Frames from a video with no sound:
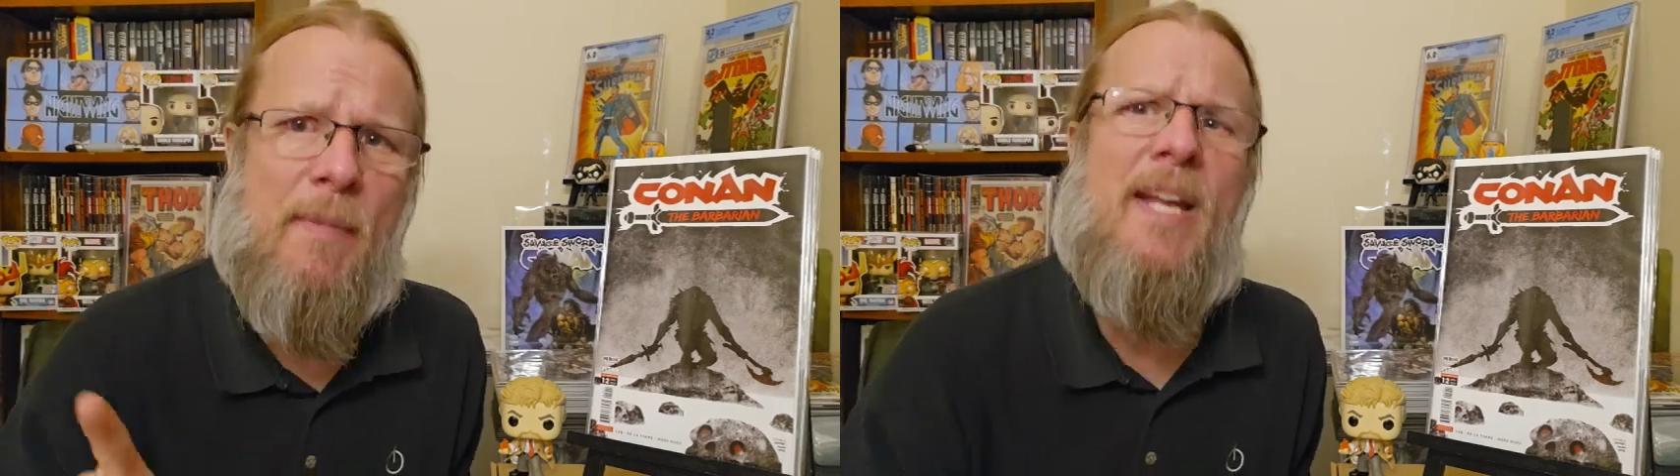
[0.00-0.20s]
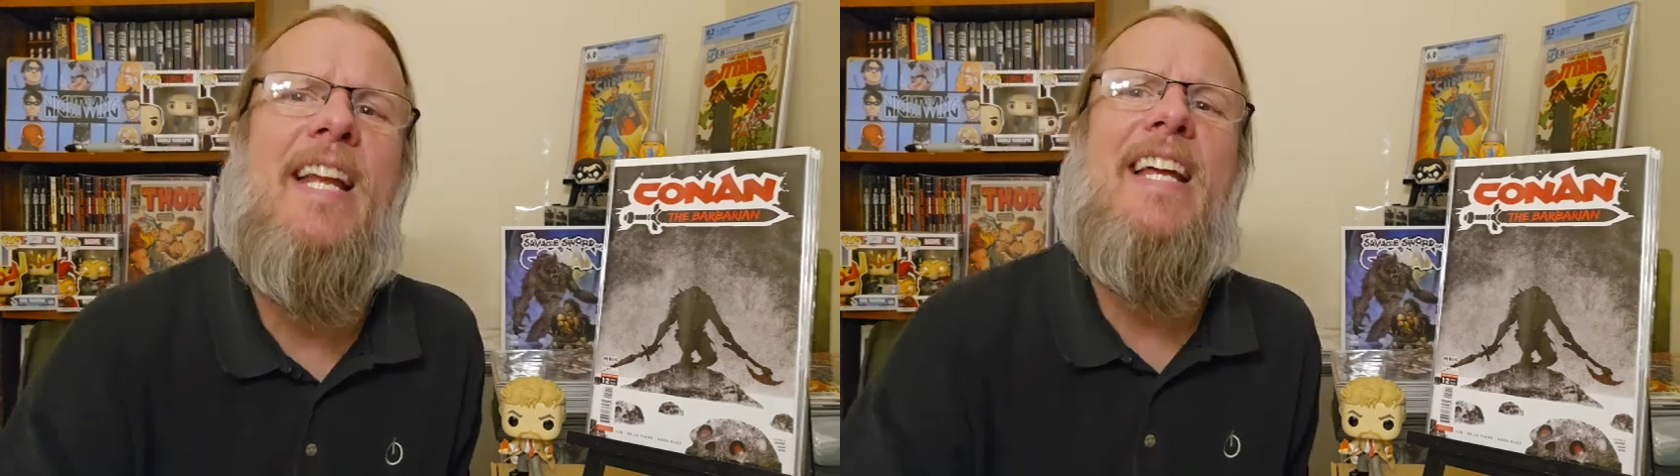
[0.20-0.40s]

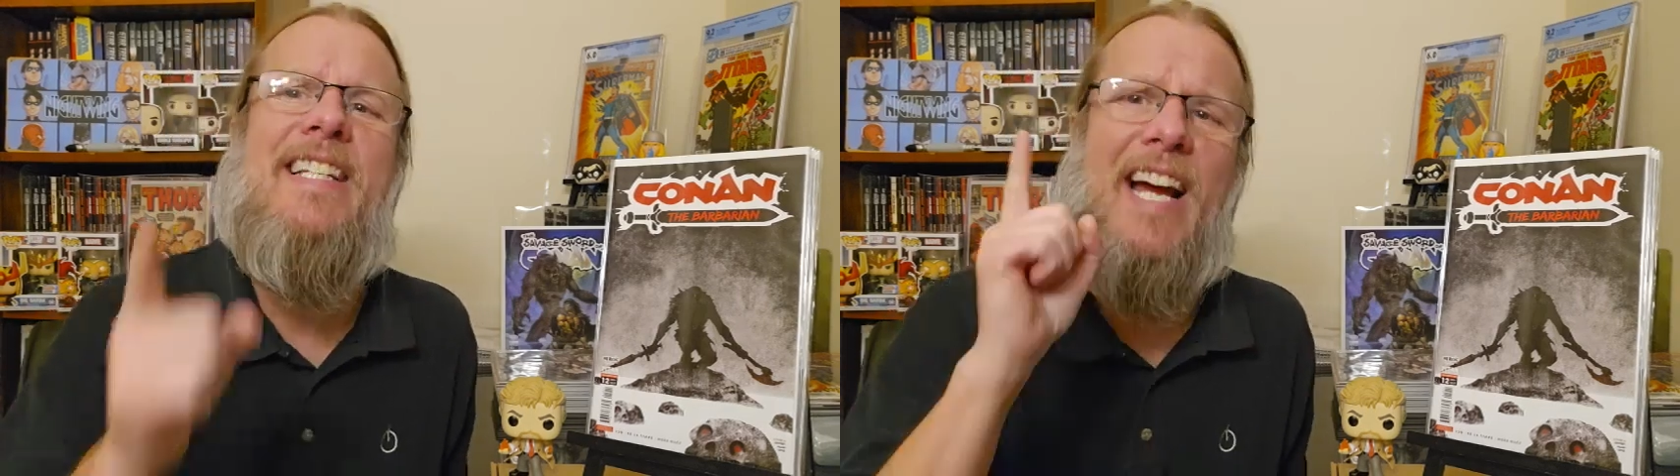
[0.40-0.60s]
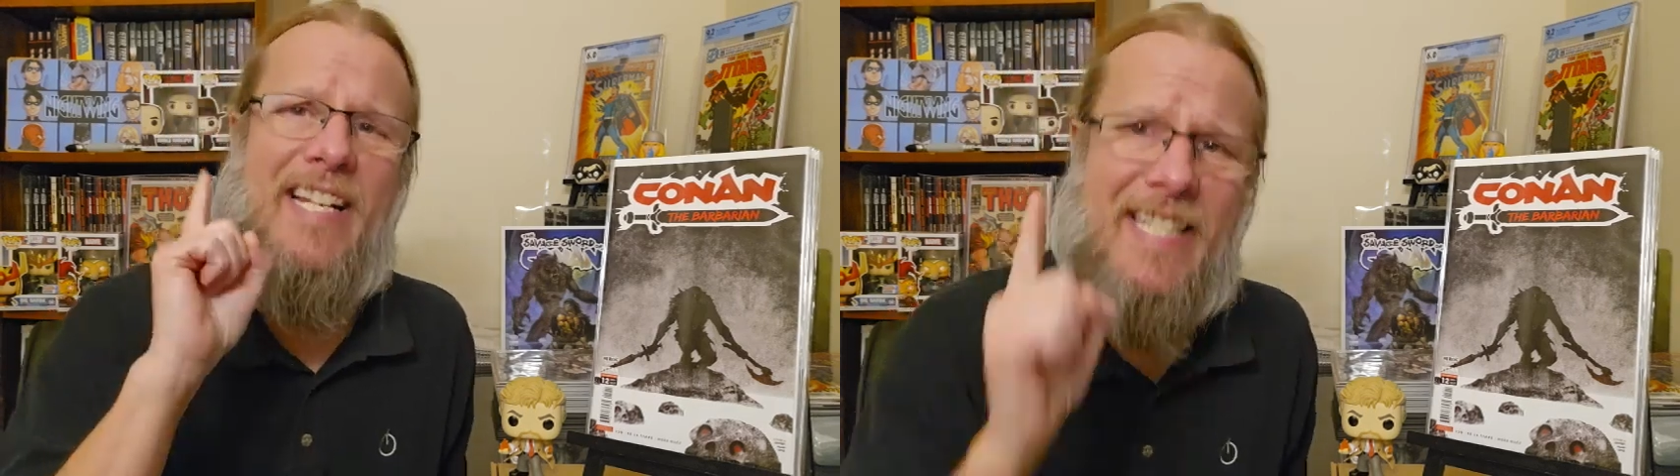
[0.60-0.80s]
in a
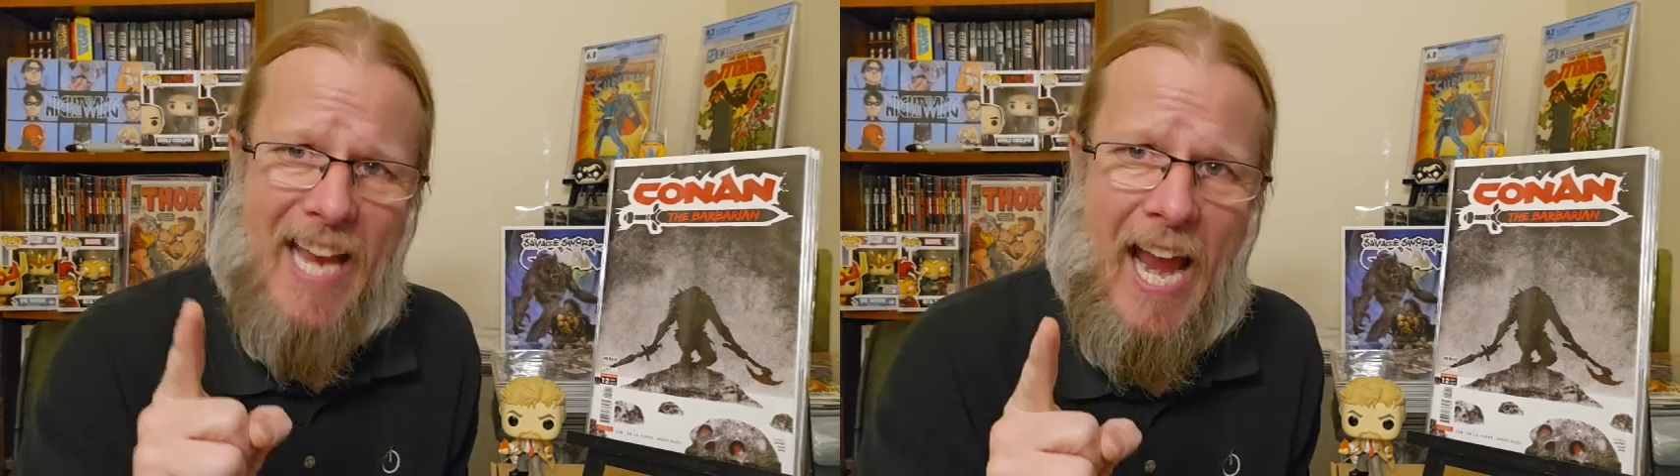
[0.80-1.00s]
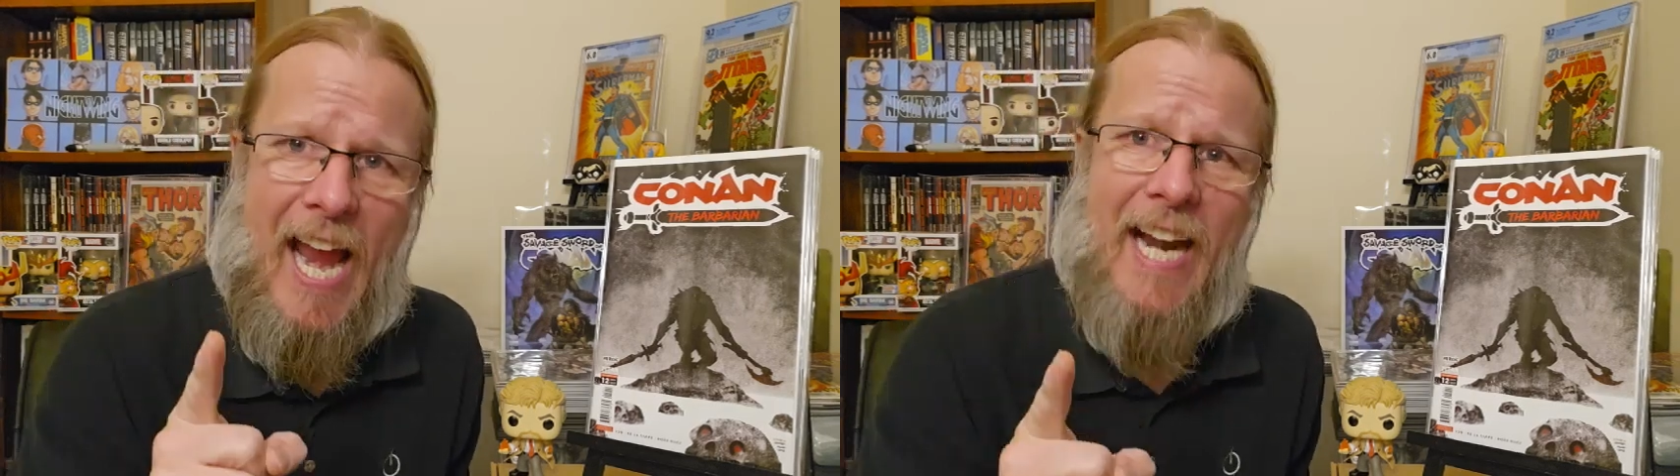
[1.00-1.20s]

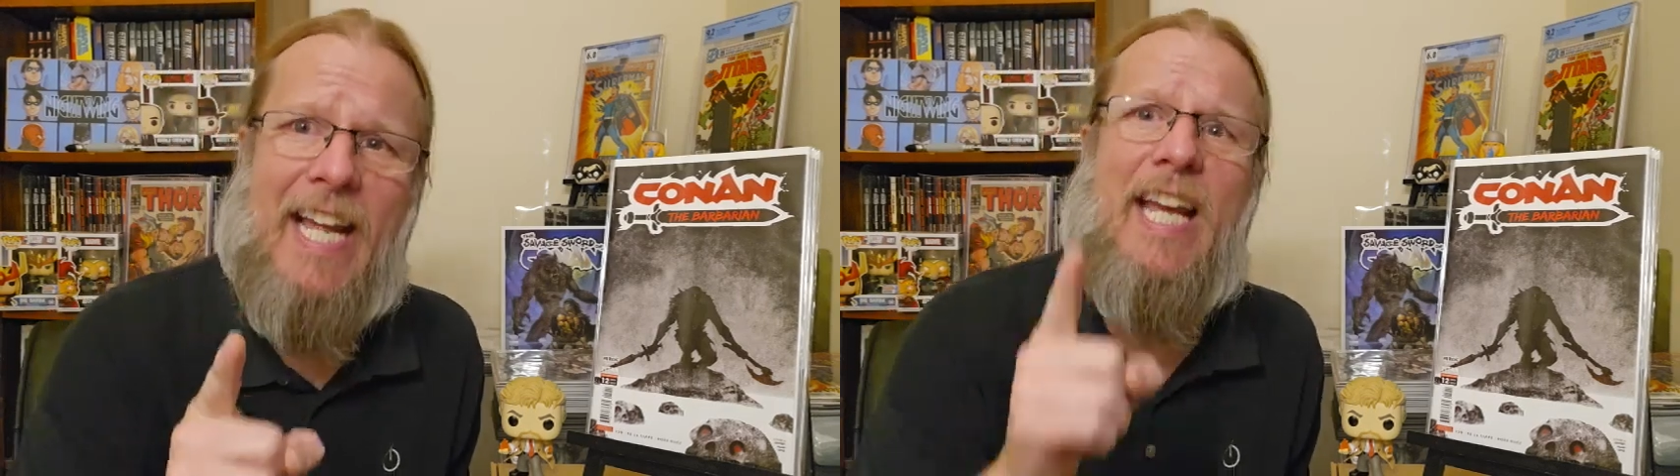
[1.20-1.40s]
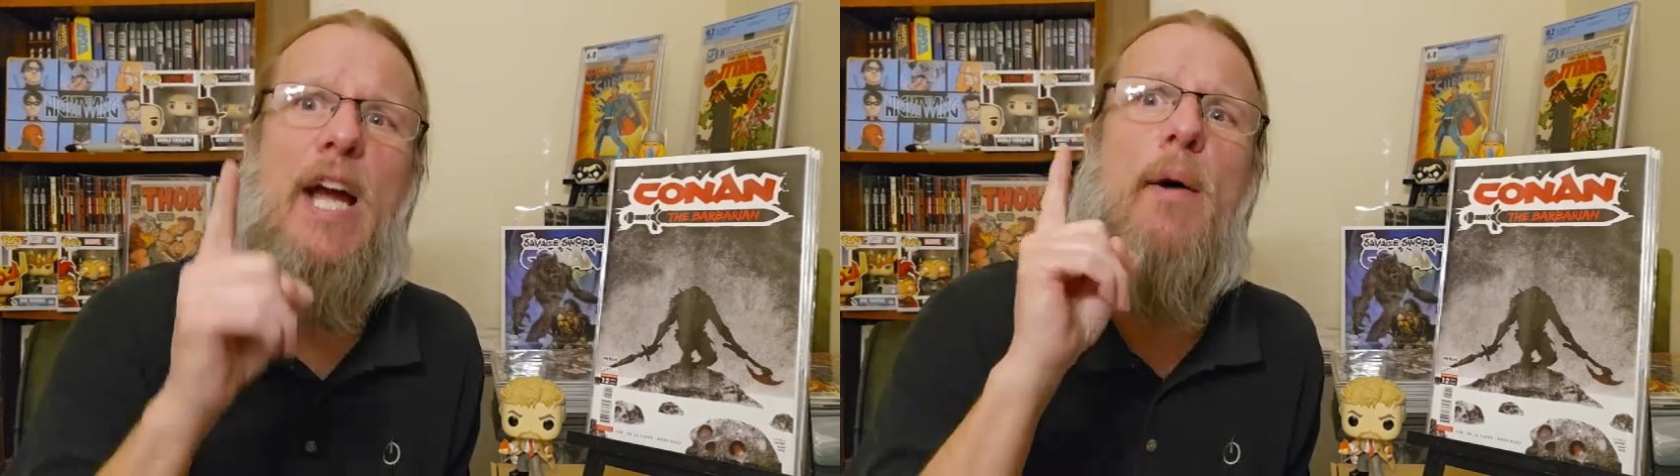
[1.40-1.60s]

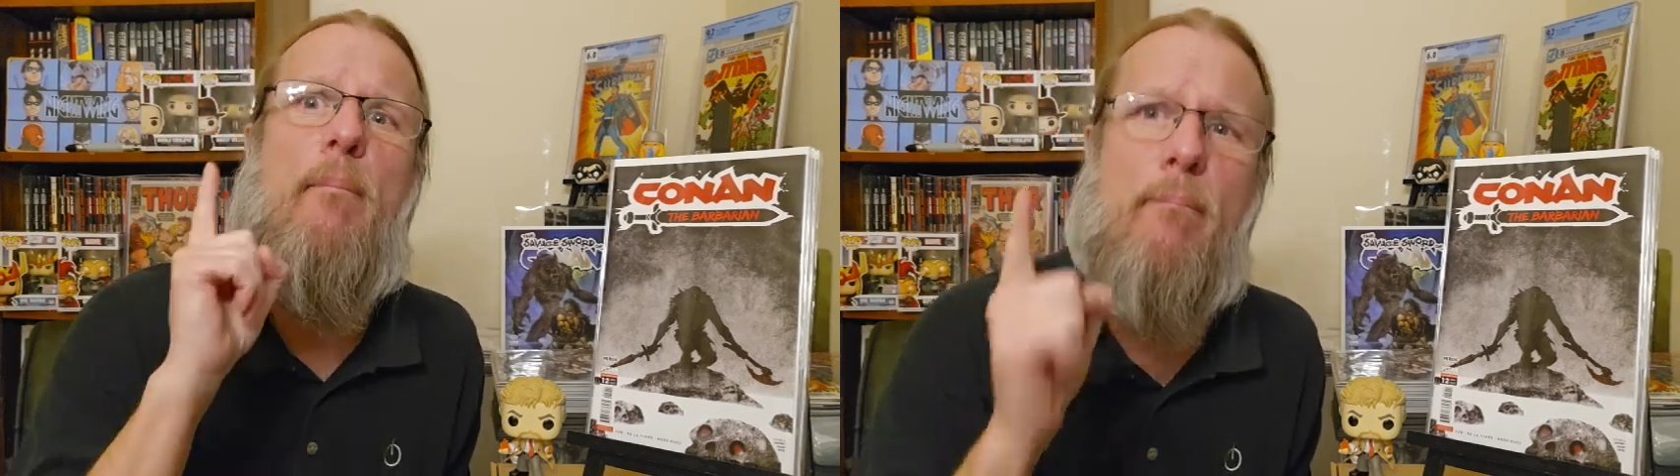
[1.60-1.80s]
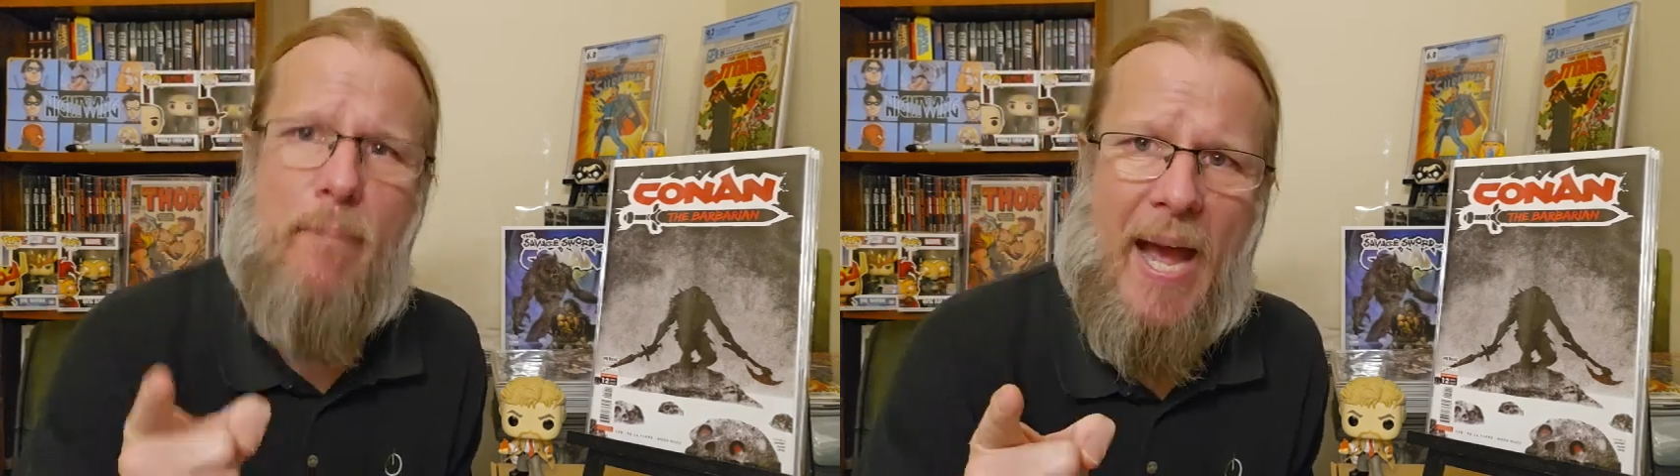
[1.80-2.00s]
titanic
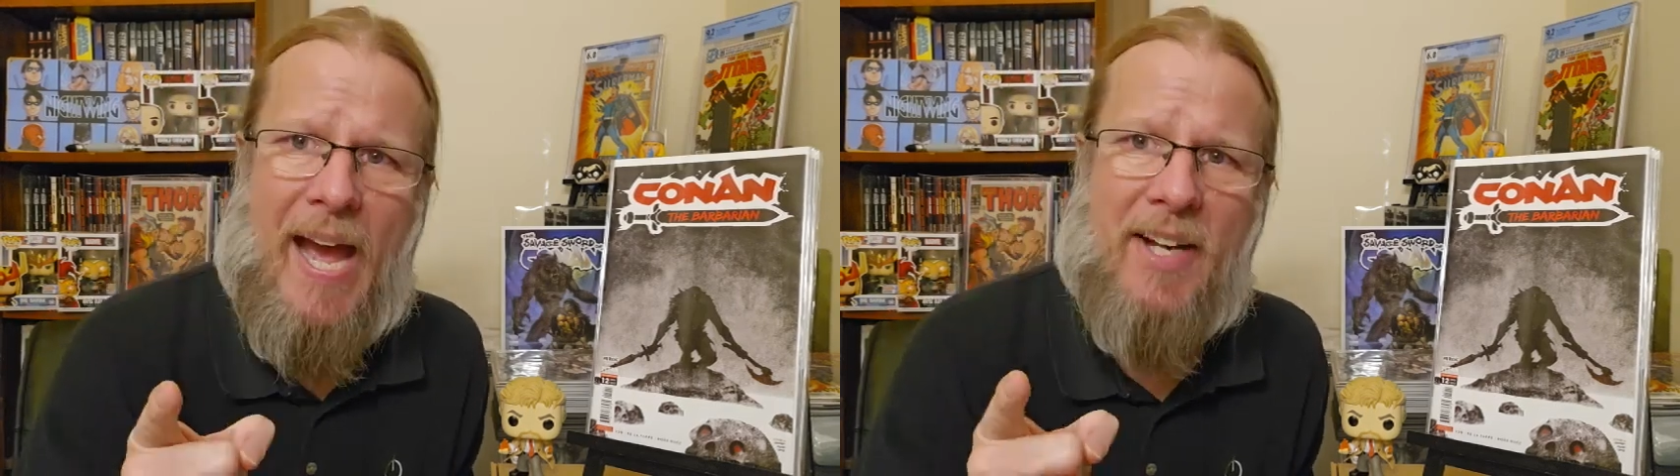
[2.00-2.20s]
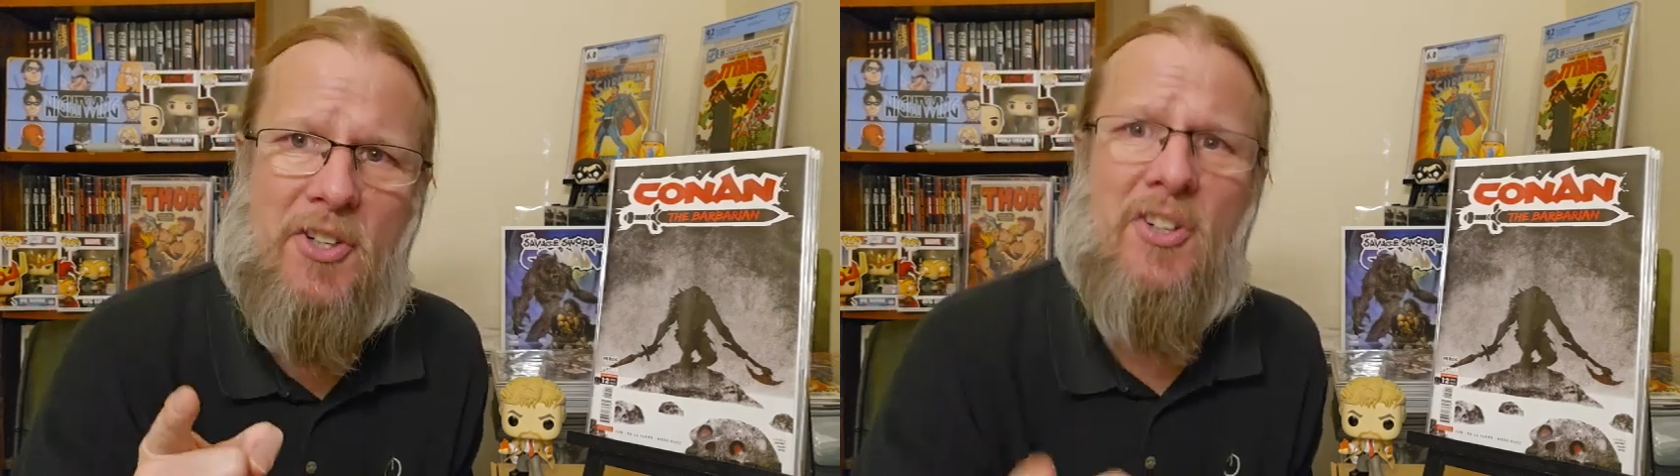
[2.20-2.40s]

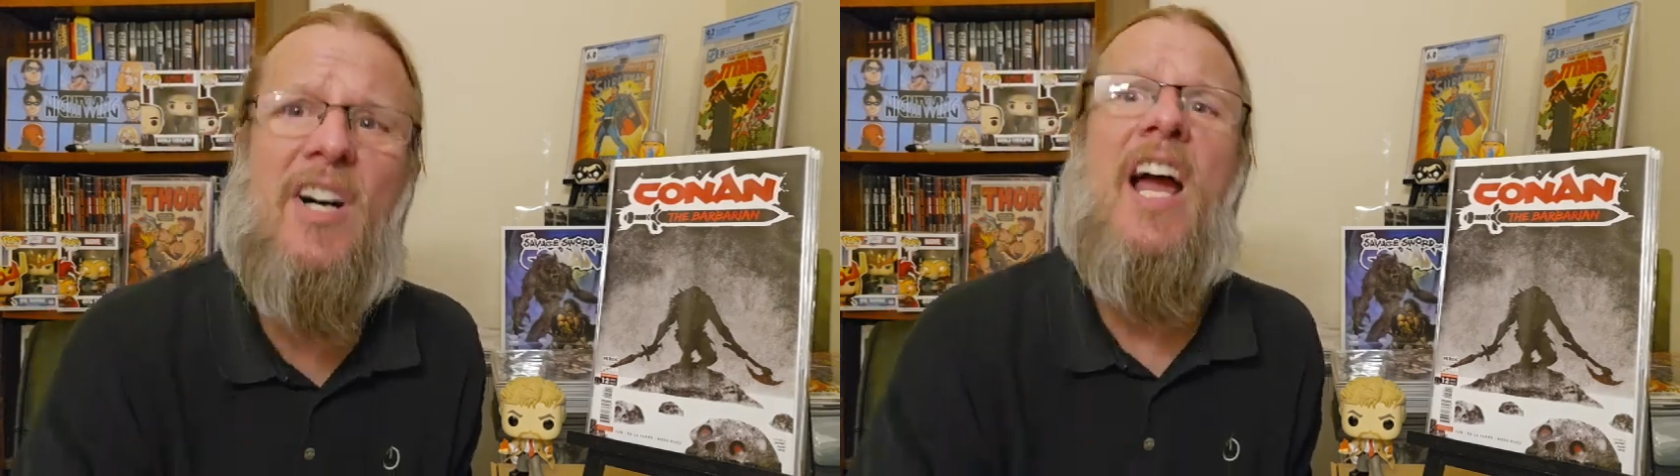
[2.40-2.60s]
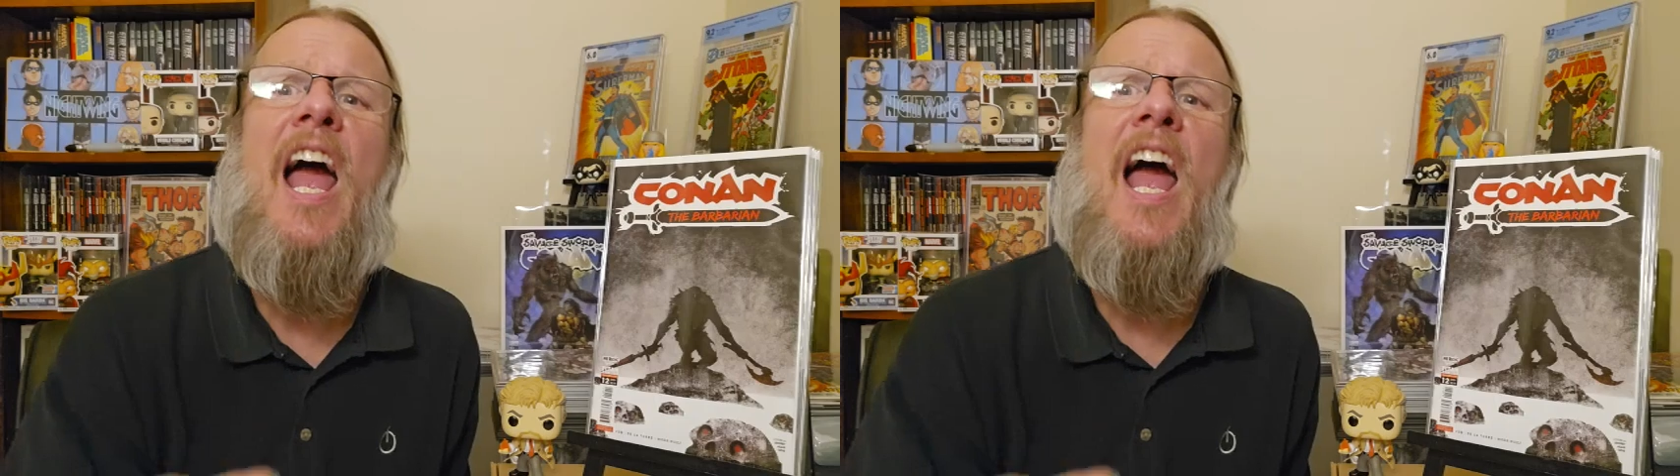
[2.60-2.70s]
battle.